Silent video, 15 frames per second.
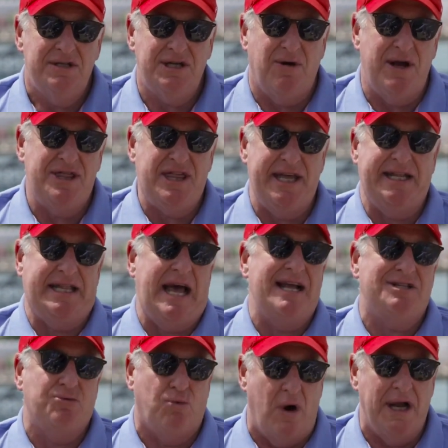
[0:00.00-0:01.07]
So I think
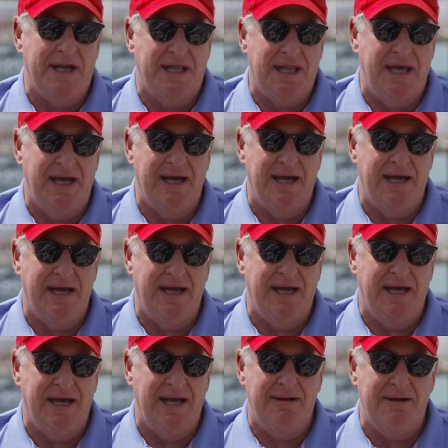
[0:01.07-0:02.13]
that's one thing.
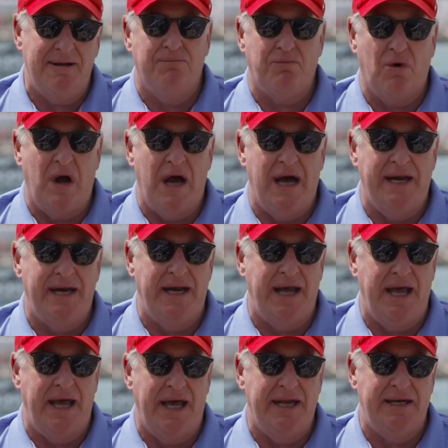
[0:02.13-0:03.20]
Uh, LeBron
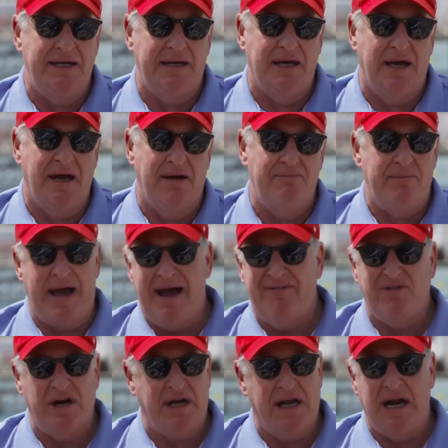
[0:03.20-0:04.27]
and uh,
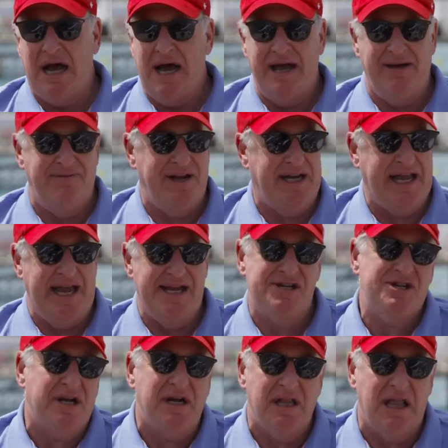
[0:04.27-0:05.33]
Maverick and I have
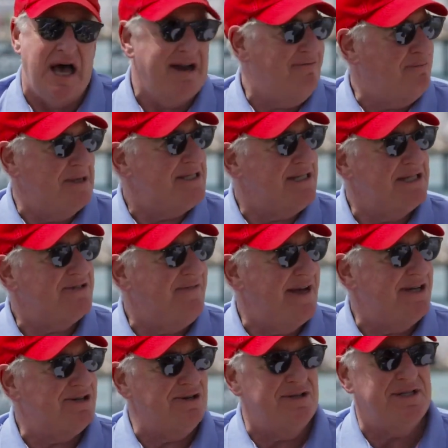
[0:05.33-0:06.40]
engaged in a lot of business
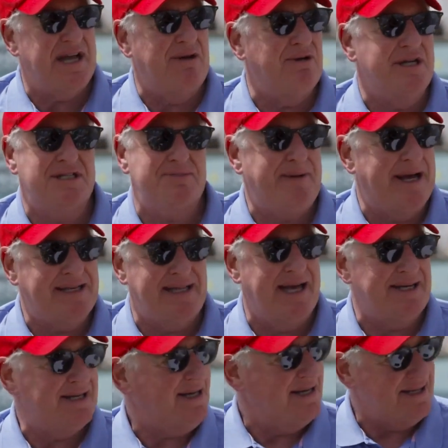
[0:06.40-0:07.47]
ventures. I would expect
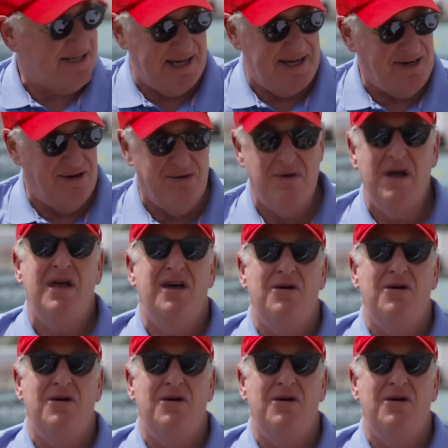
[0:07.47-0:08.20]
that to continue.